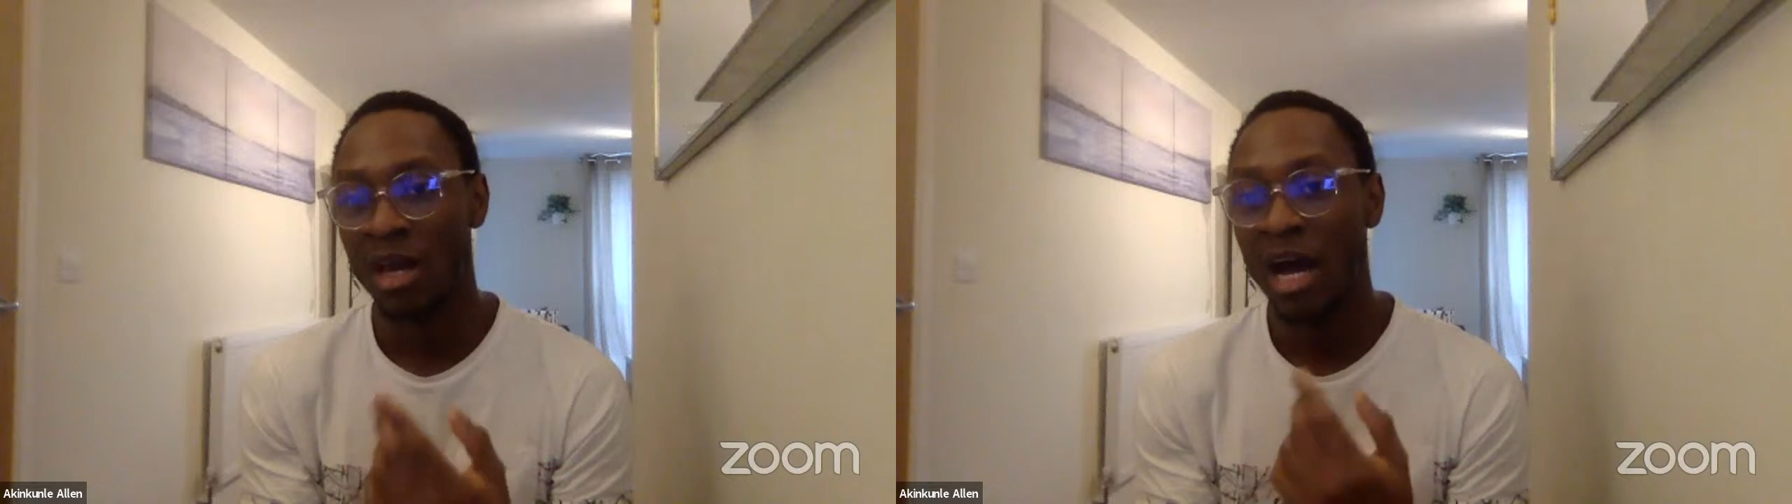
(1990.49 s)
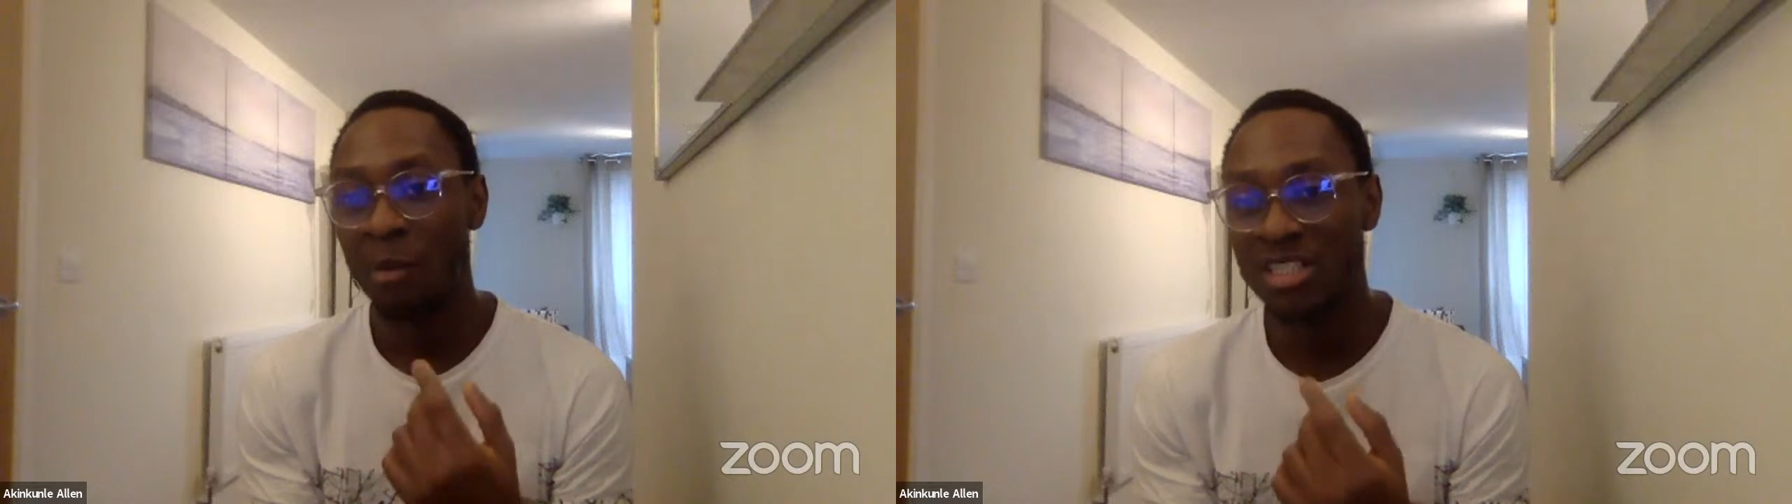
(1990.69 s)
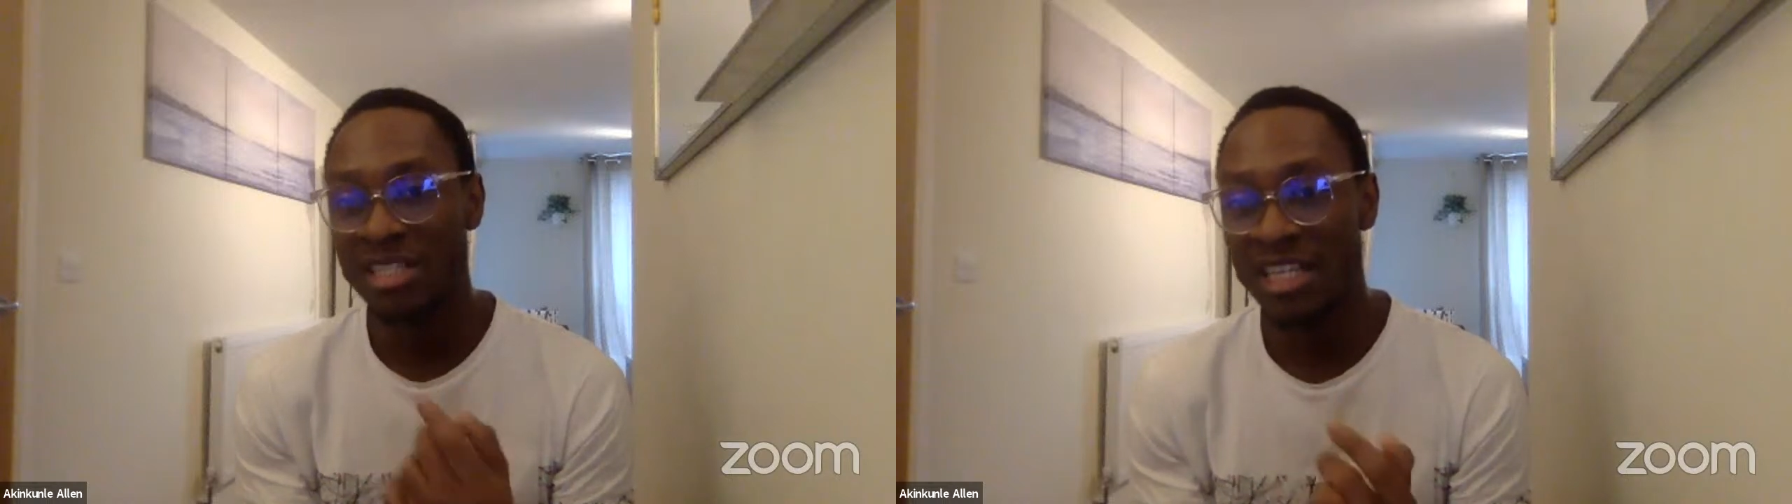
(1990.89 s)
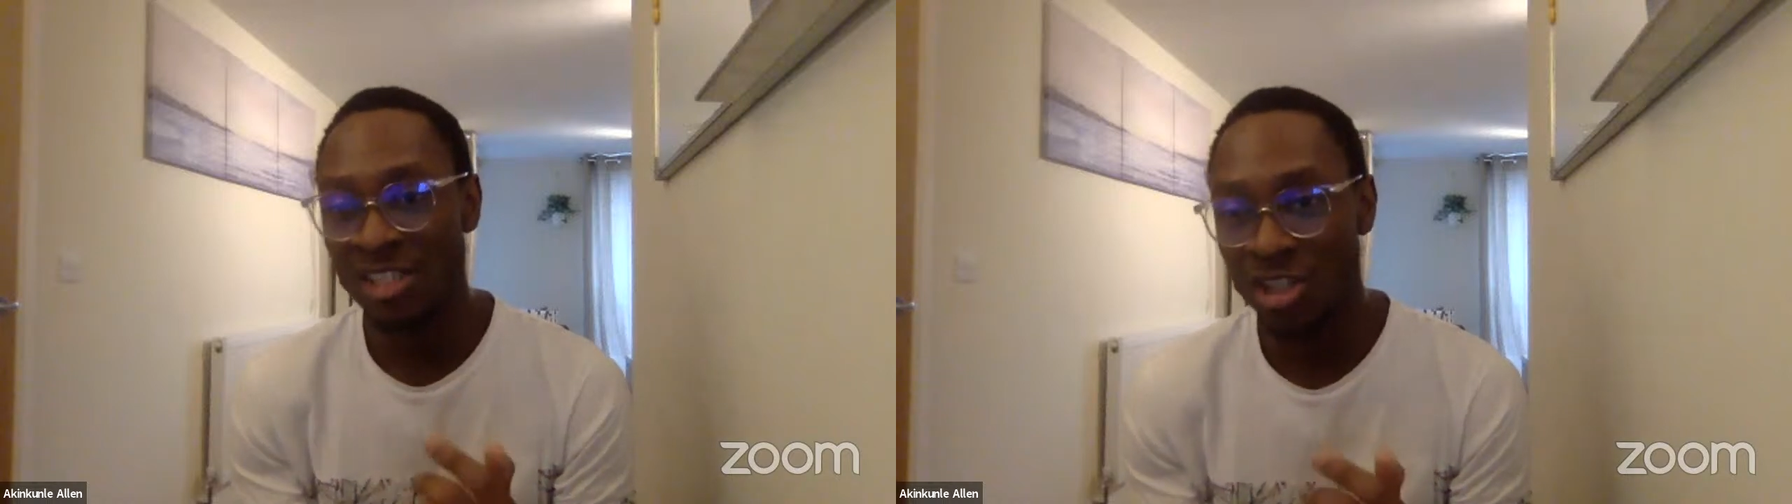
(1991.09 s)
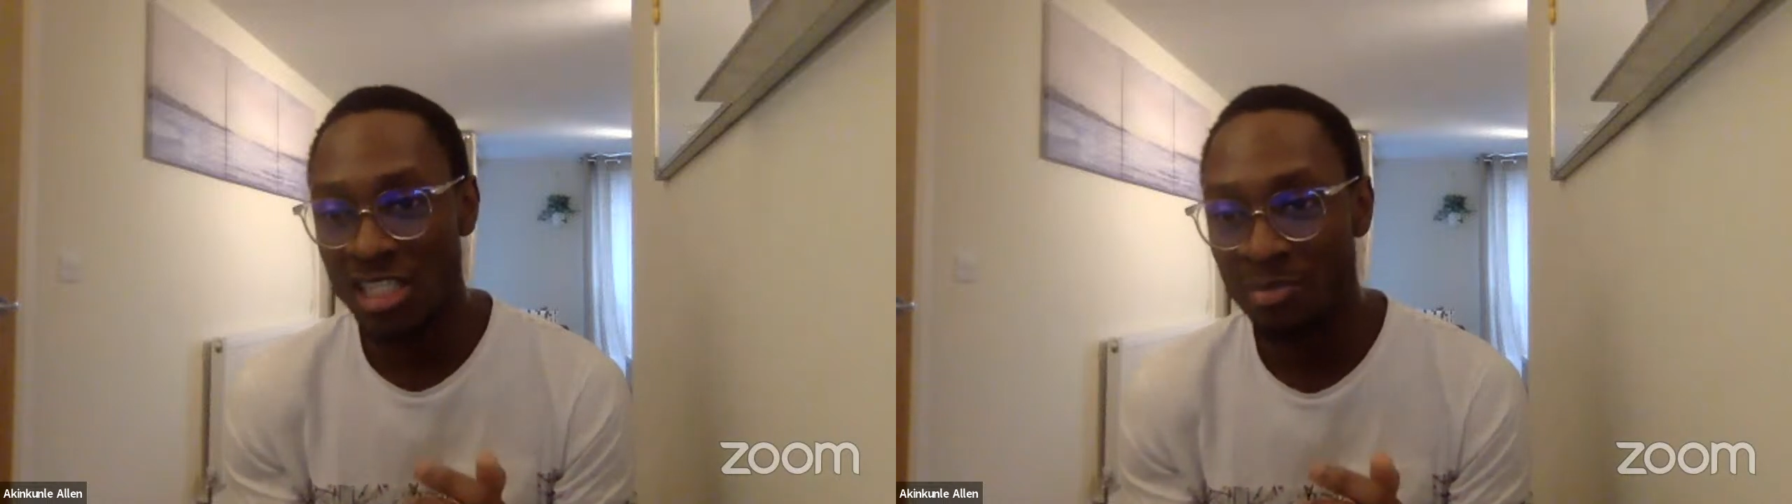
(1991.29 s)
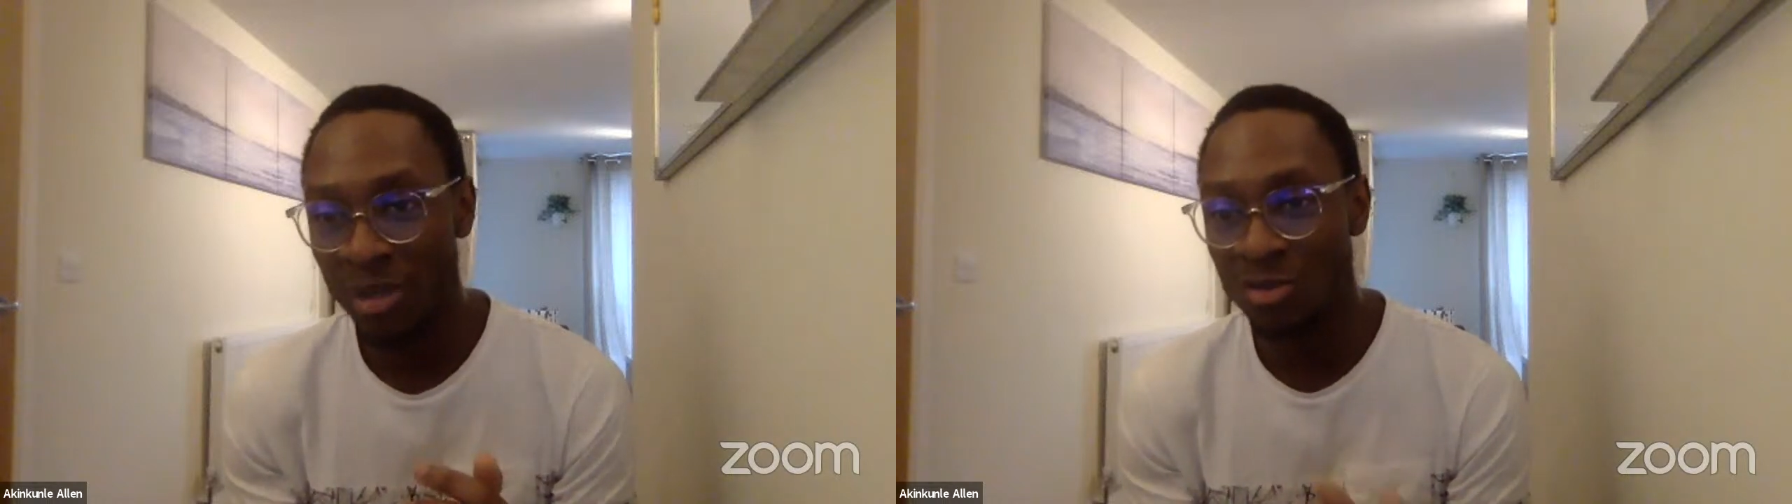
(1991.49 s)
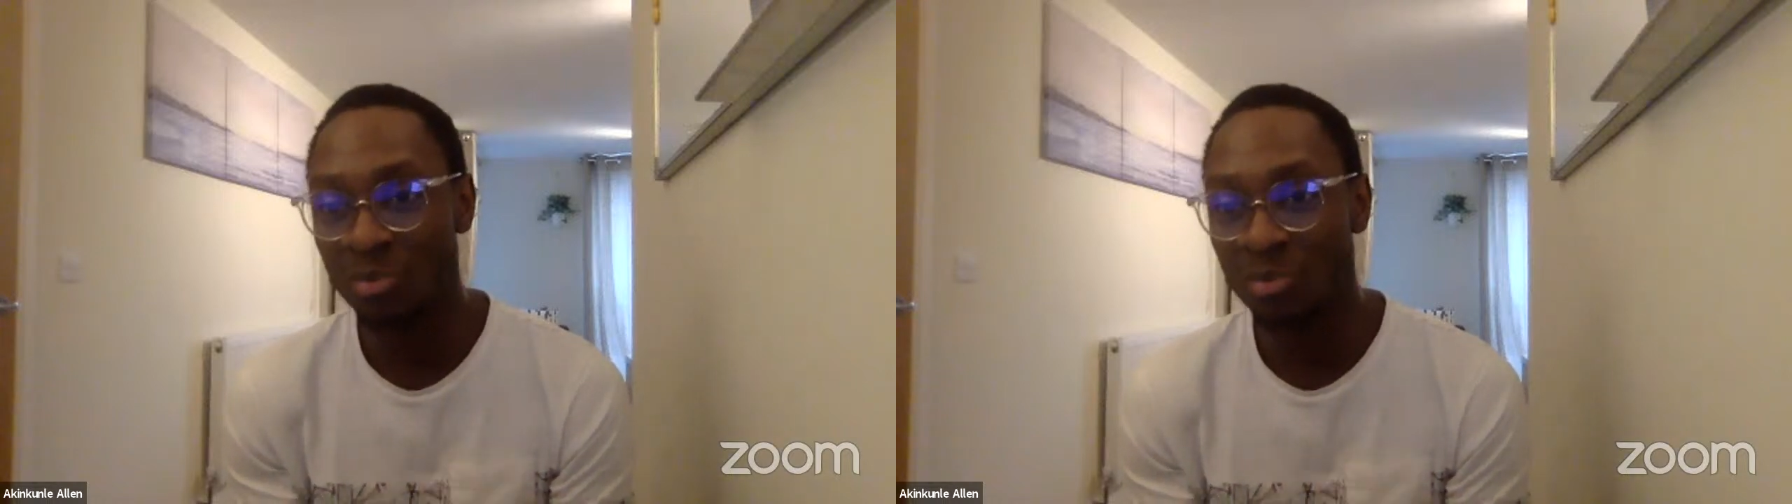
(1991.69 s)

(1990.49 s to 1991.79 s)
How much attention is paid